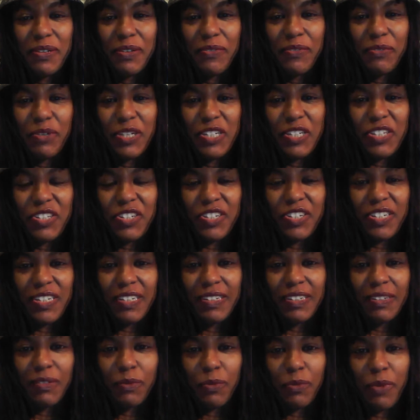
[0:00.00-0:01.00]
reached
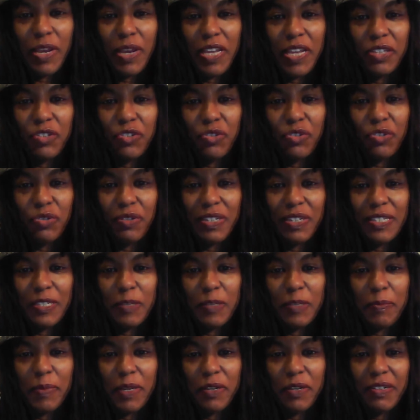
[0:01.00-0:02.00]
Rain Tree
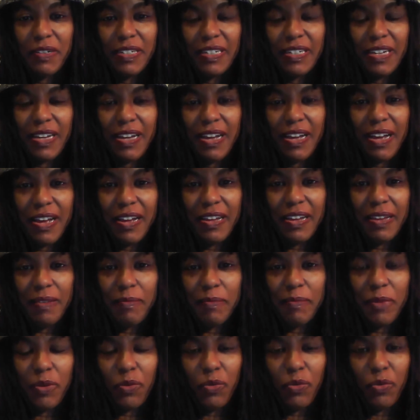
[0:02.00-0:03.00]
Spirit.
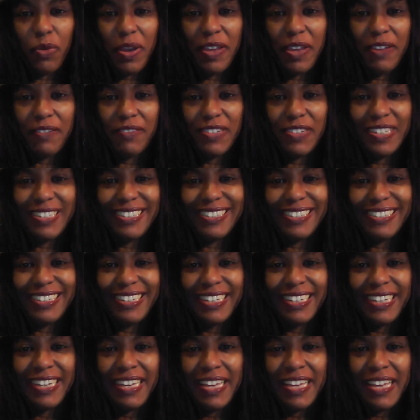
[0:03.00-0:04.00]
I'm Raven.
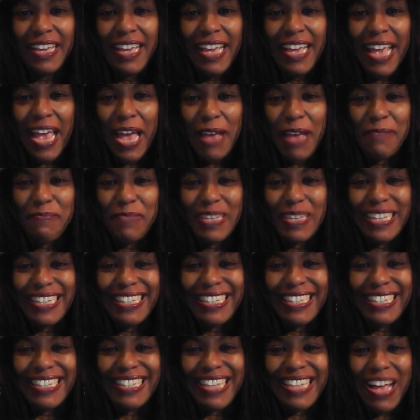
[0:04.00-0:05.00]
Happy
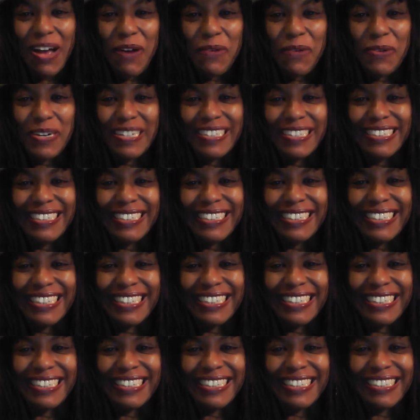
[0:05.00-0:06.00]
Samhain.
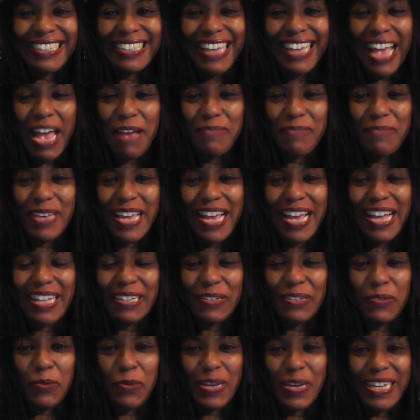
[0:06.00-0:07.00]
Happy
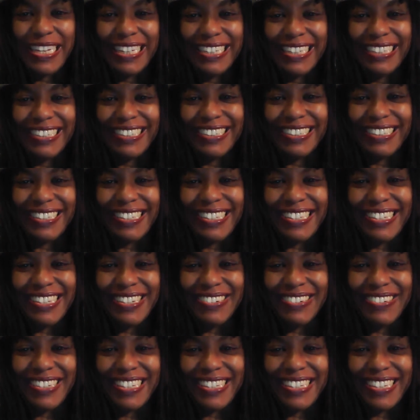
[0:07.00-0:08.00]
Halloween. It's
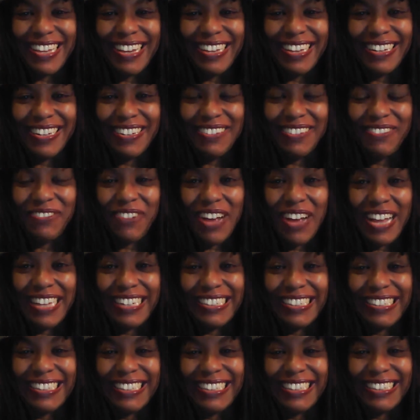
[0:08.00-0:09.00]
so exciting,
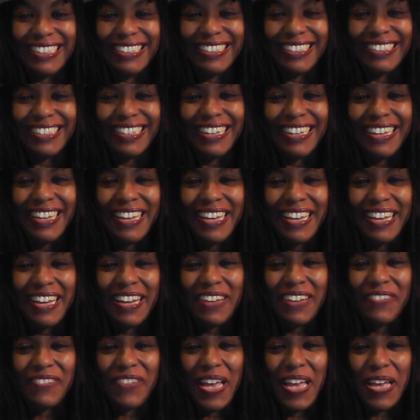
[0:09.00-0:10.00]
finally.
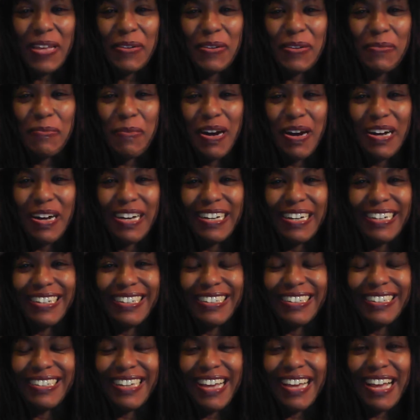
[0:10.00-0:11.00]
I've had
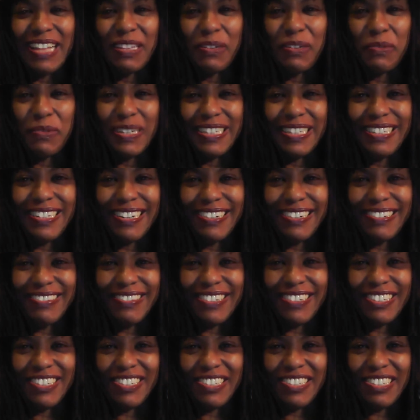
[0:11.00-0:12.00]
my Halloween
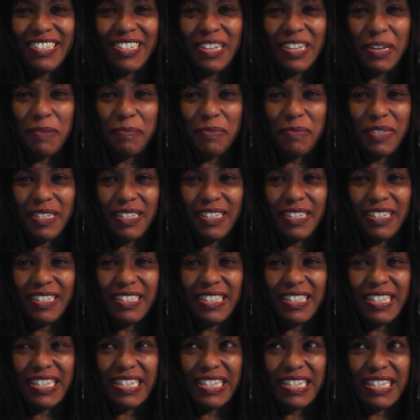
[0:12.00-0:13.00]
decorations up
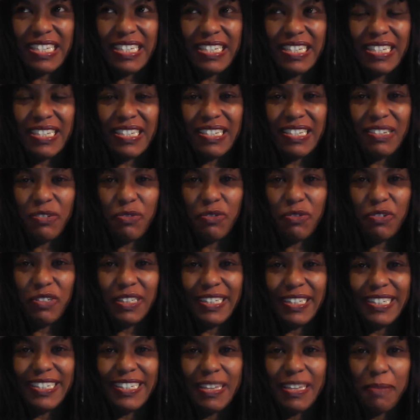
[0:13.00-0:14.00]
since
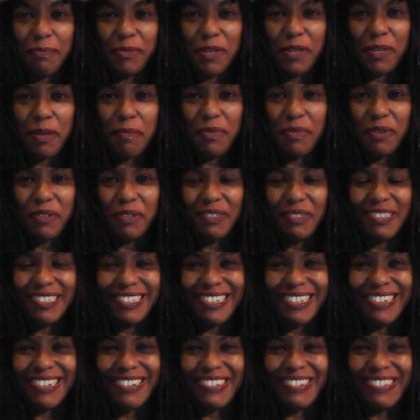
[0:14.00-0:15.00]
early September,
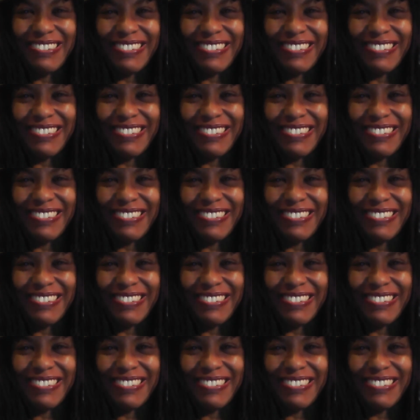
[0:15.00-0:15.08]
so